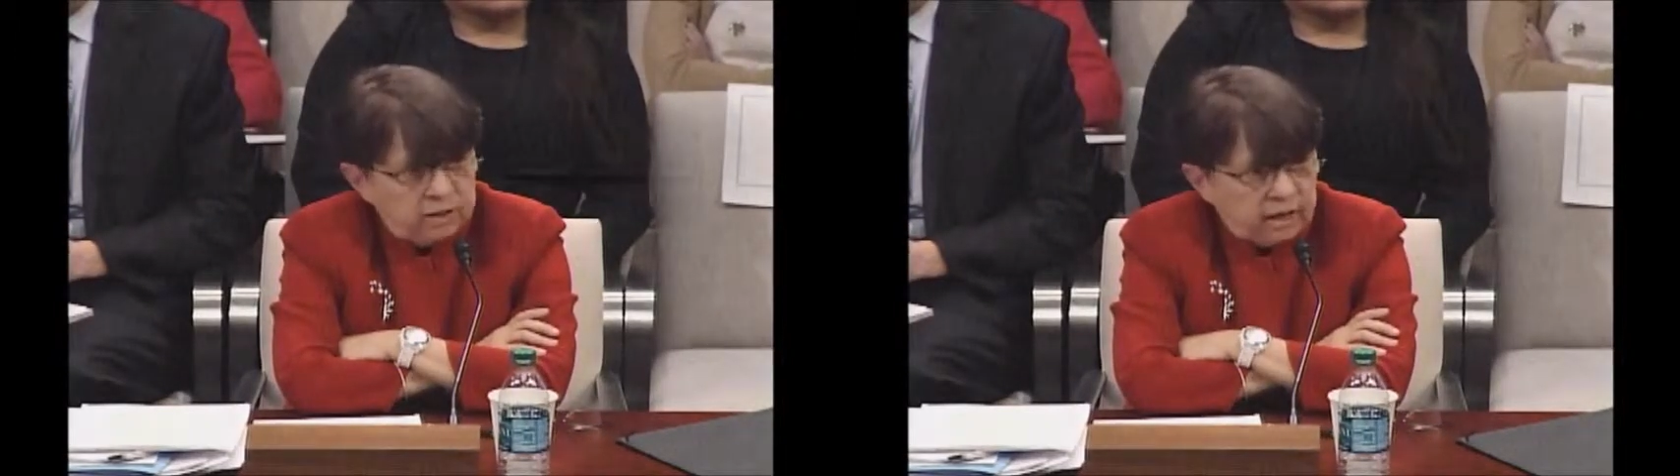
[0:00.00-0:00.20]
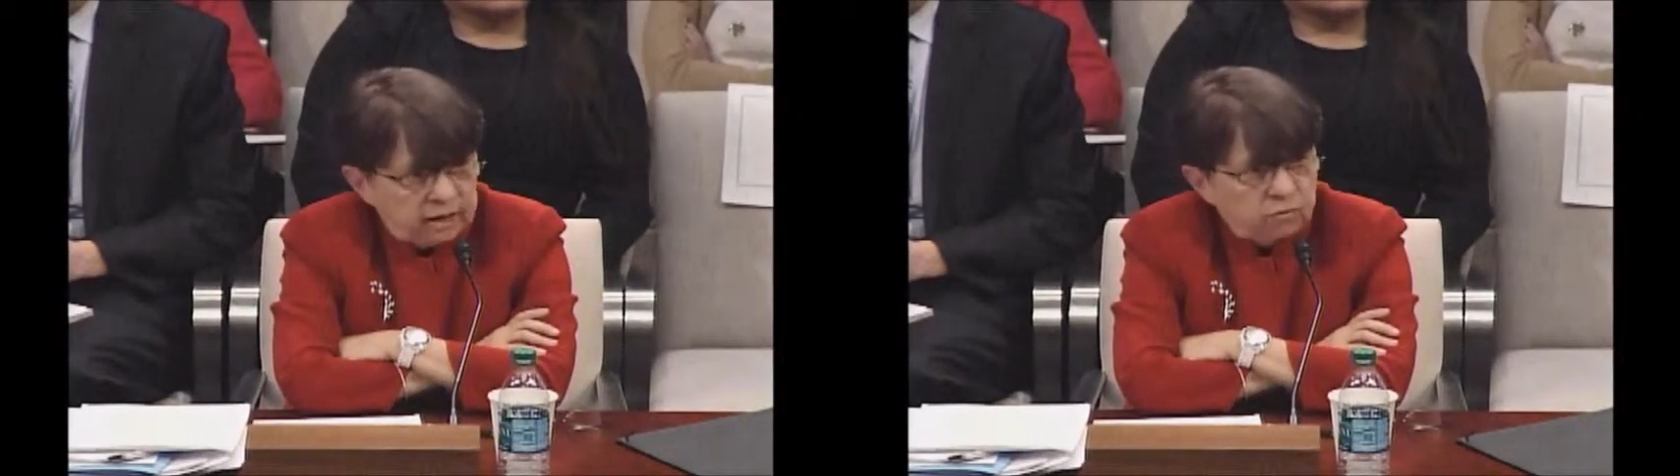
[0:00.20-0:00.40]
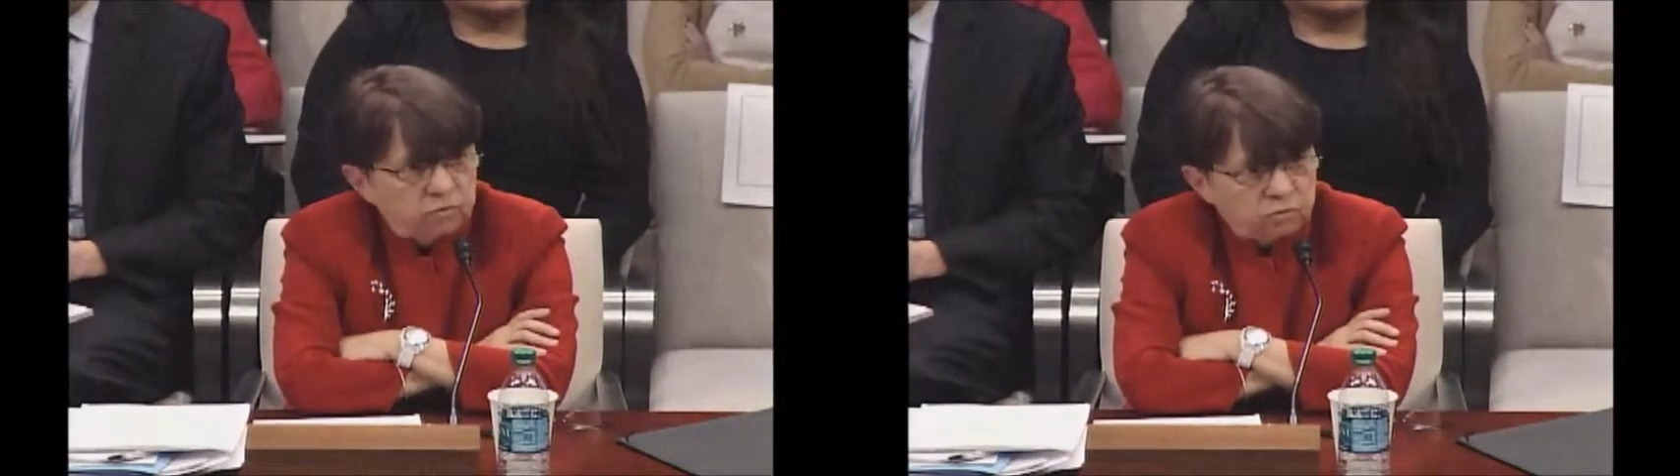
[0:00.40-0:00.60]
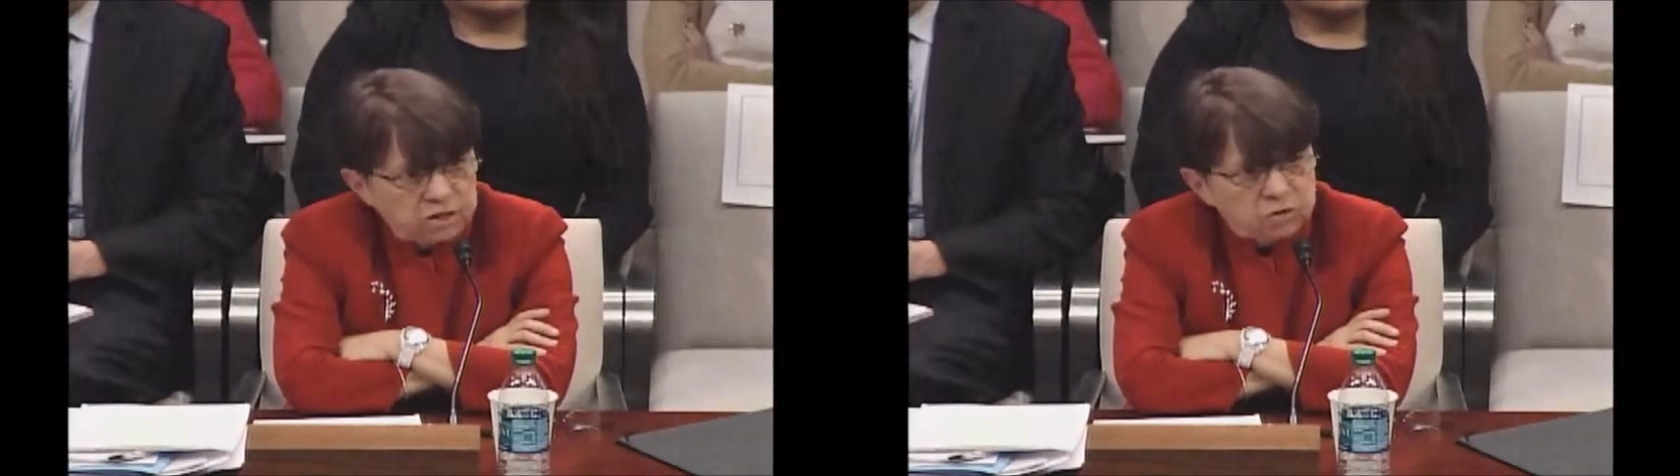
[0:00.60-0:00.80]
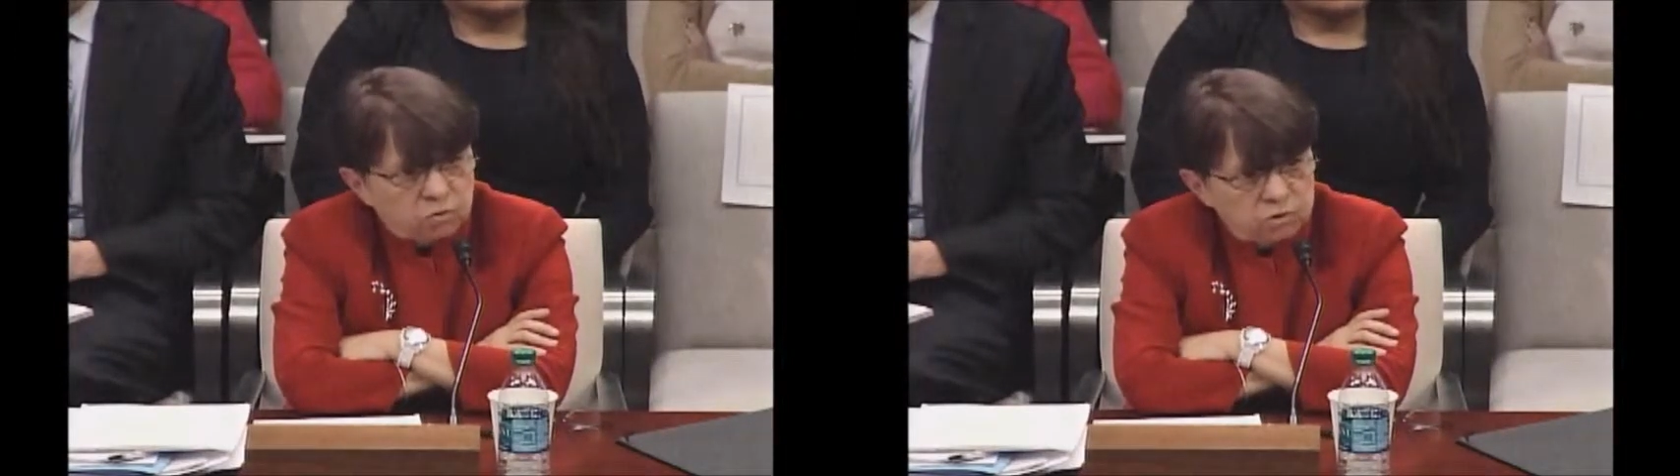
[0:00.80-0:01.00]
the adequate
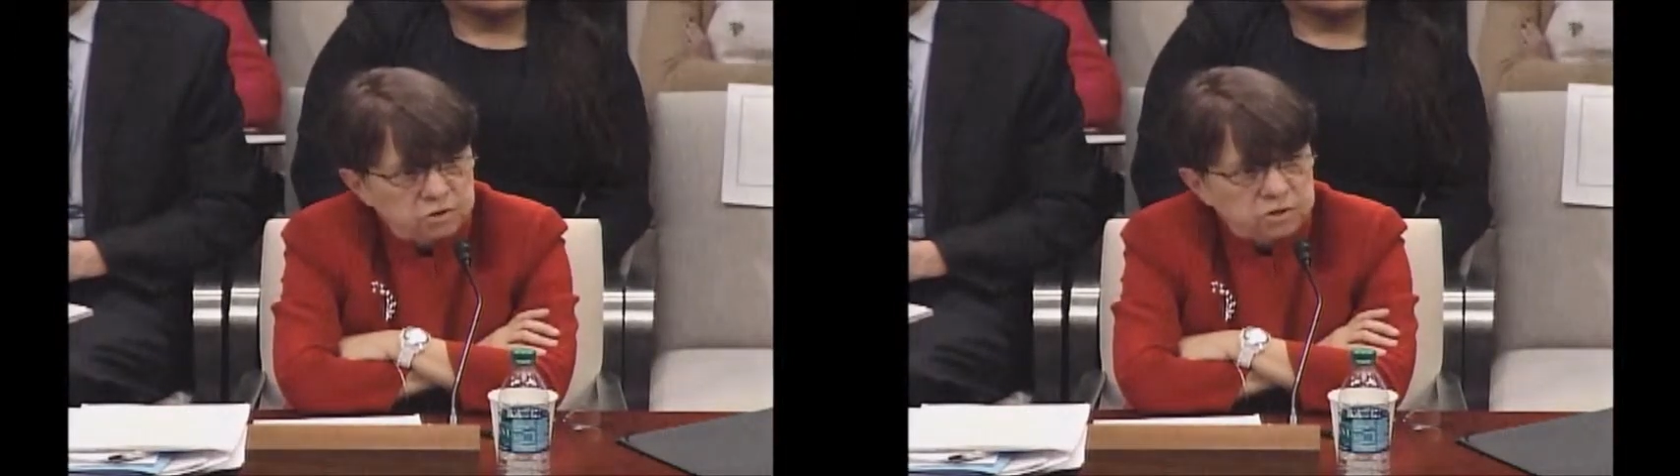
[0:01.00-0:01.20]
resources